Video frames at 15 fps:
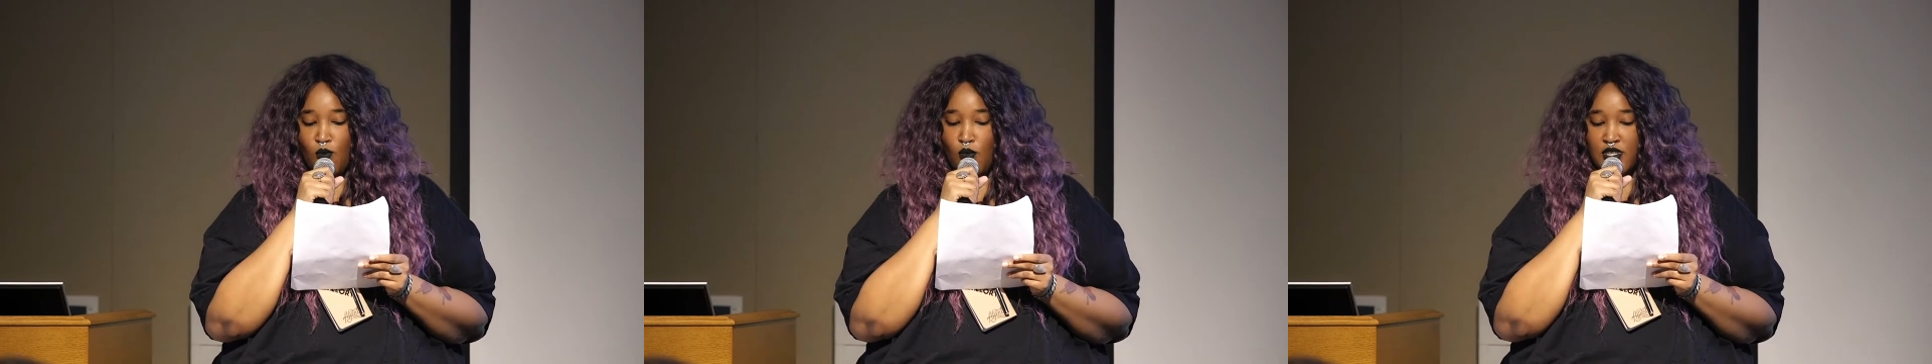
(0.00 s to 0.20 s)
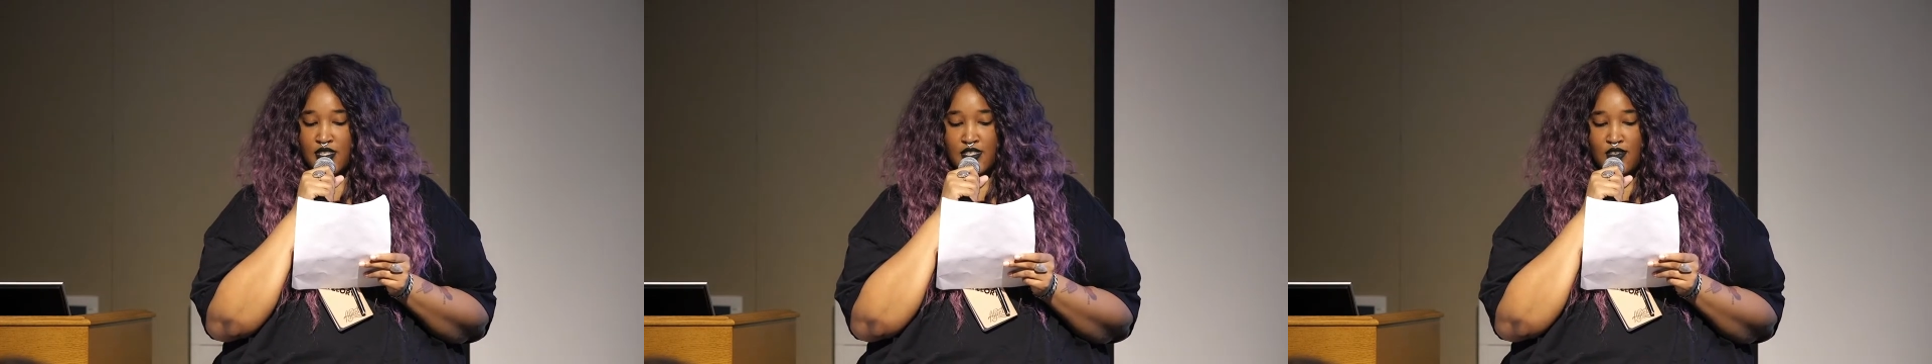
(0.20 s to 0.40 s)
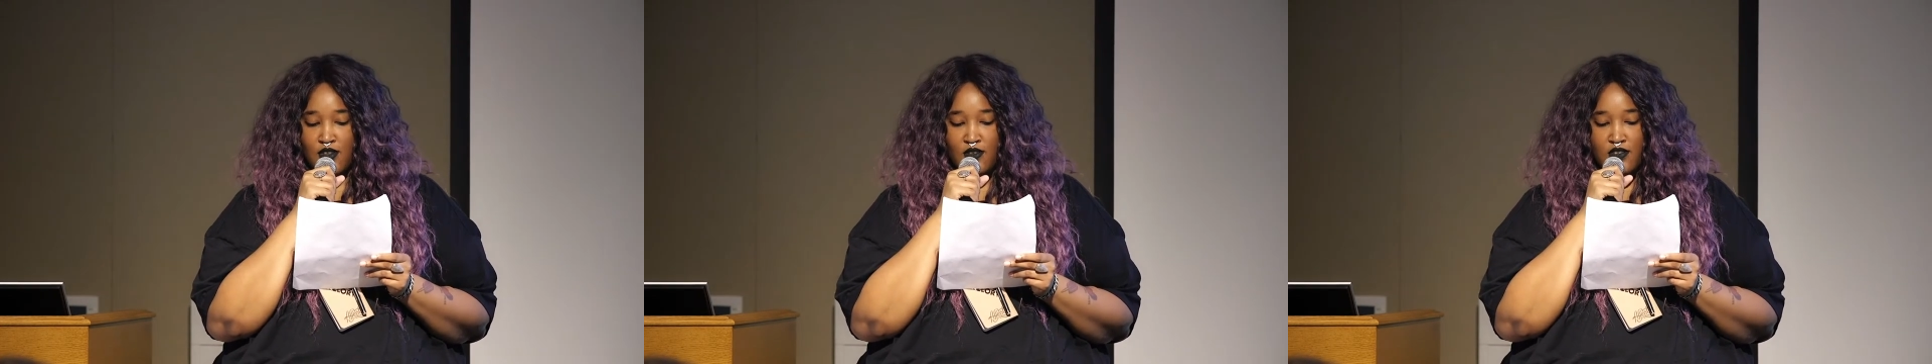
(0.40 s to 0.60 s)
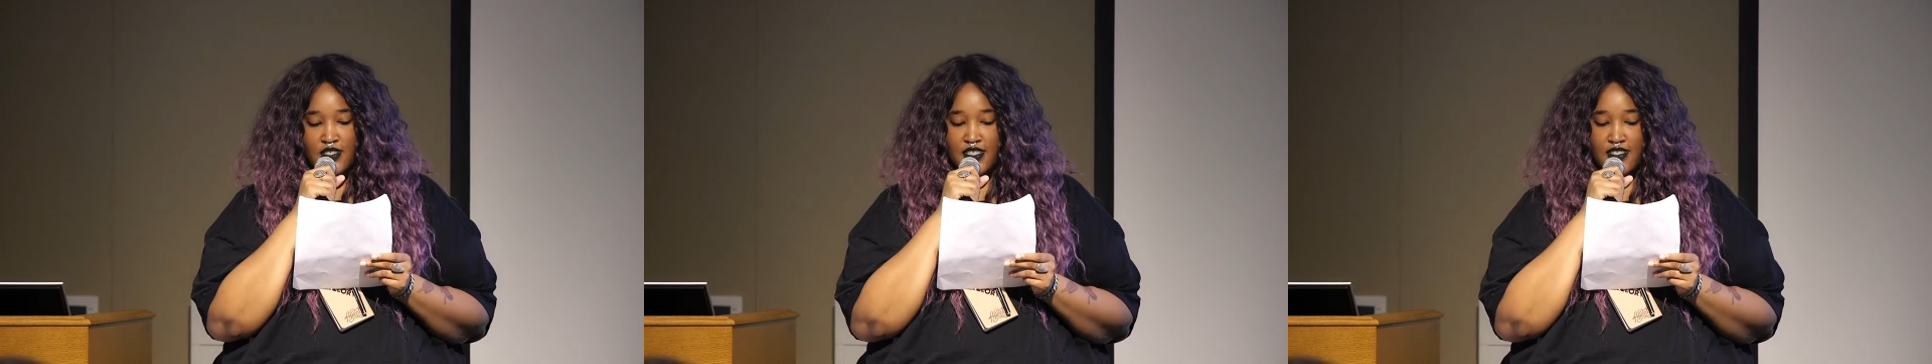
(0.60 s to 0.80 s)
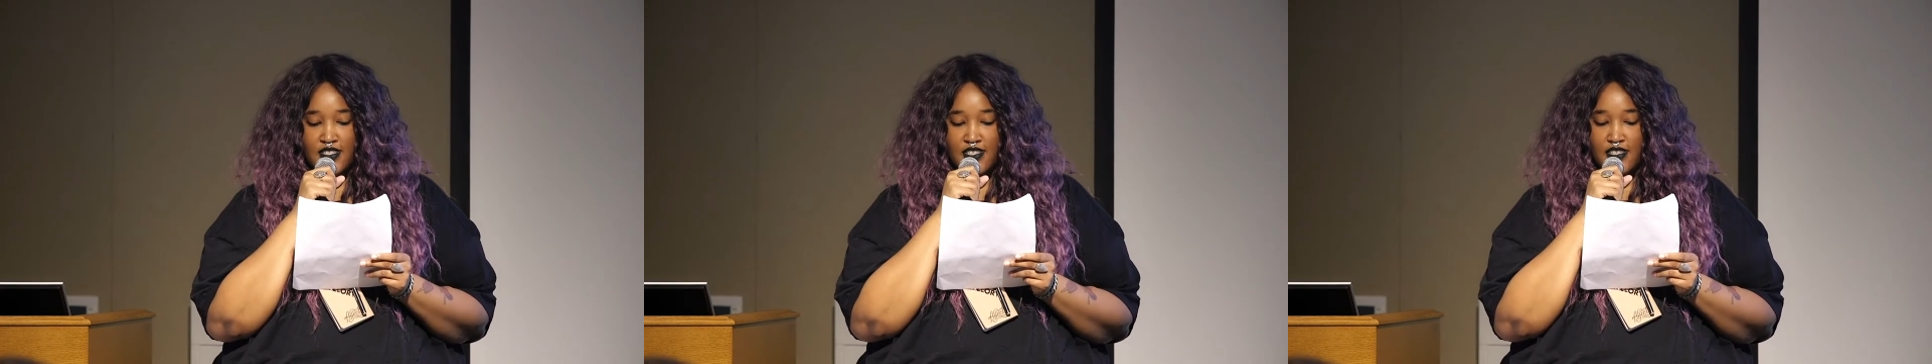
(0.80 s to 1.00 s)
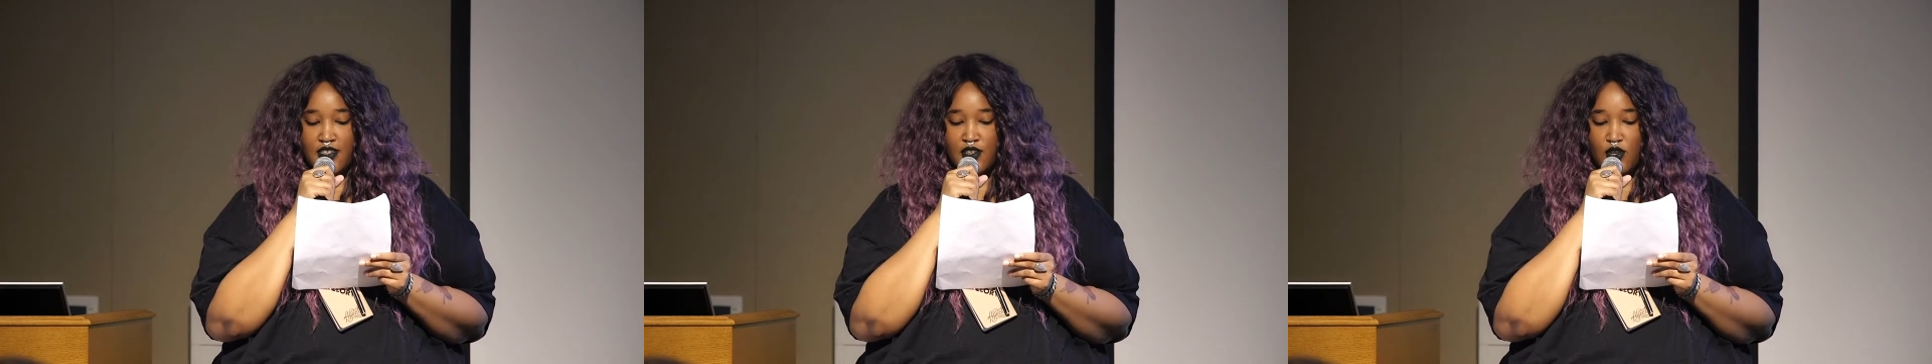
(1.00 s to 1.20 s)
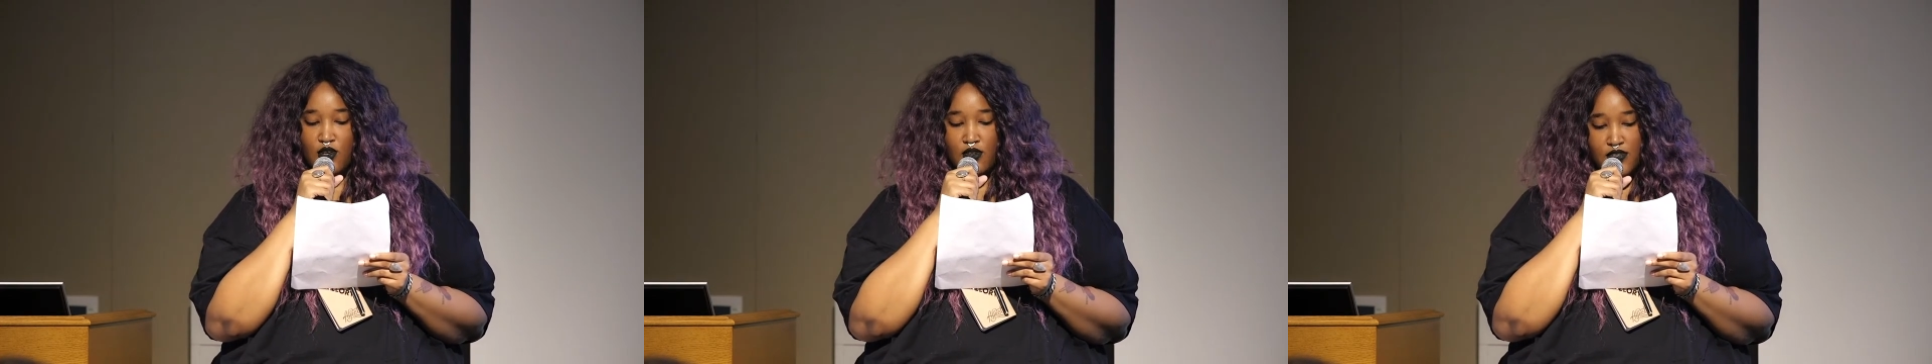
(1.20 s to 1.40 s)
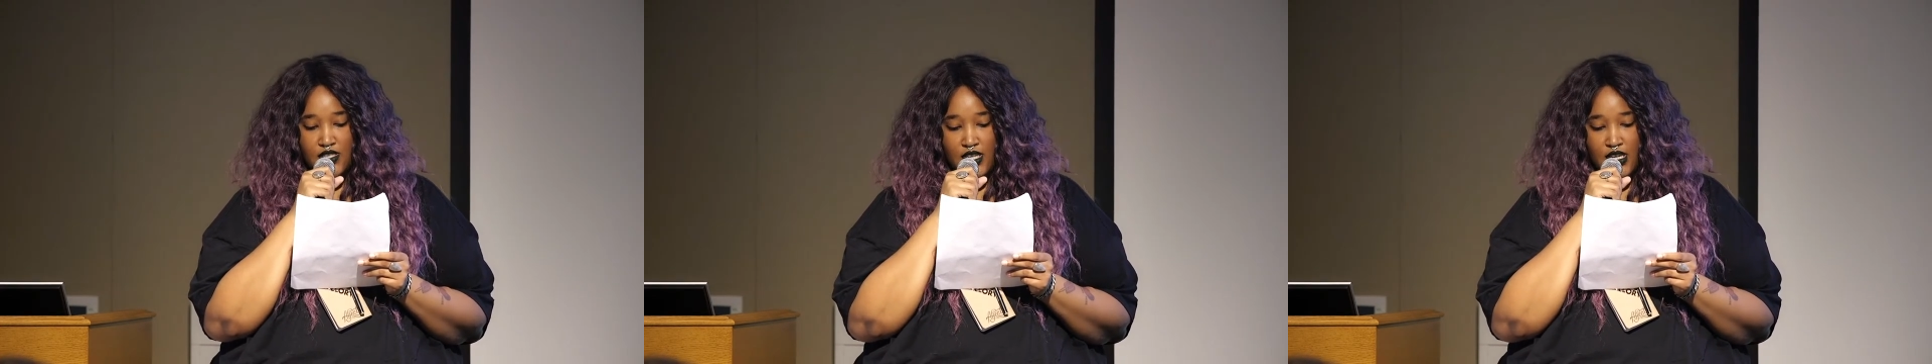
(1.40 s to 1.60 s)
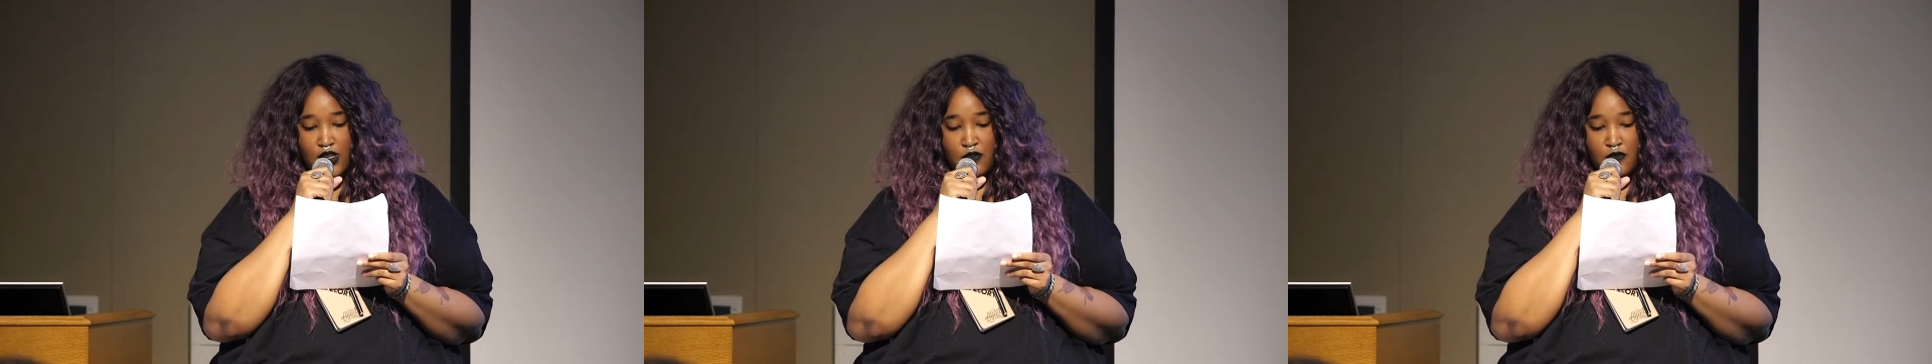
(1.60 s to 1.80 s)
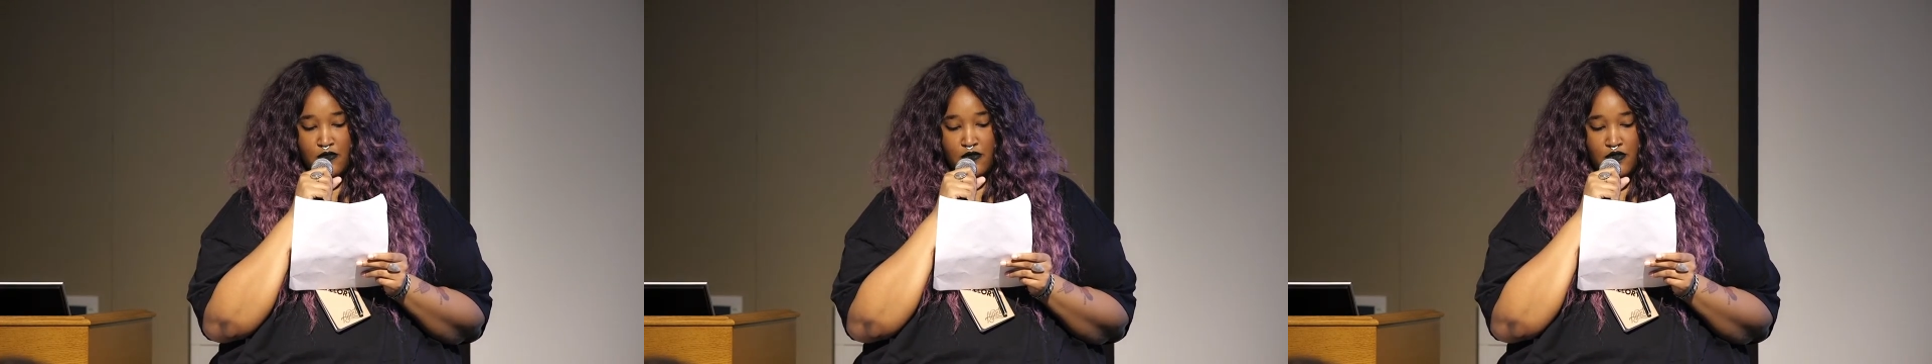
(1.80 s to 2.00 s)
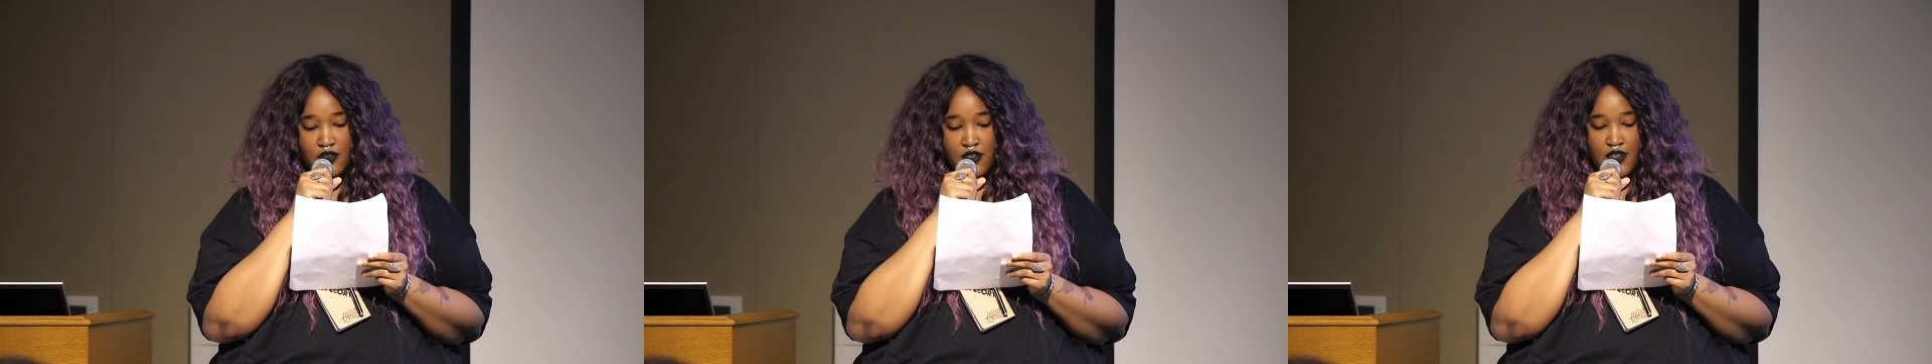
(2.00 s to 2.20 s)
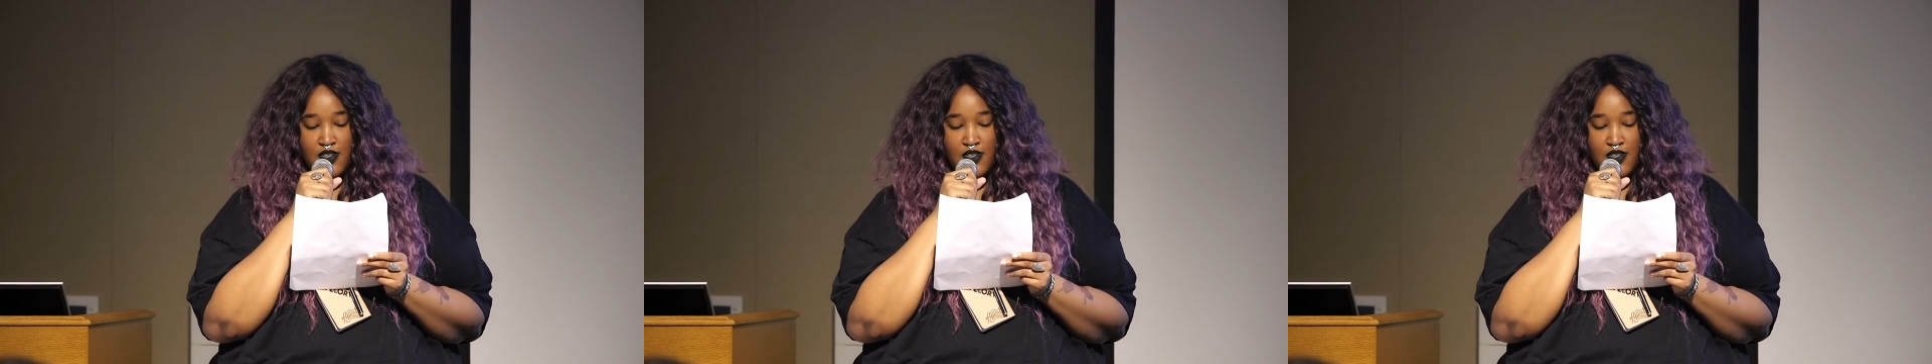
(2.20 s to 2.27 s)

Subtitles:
wasn't autistic herself,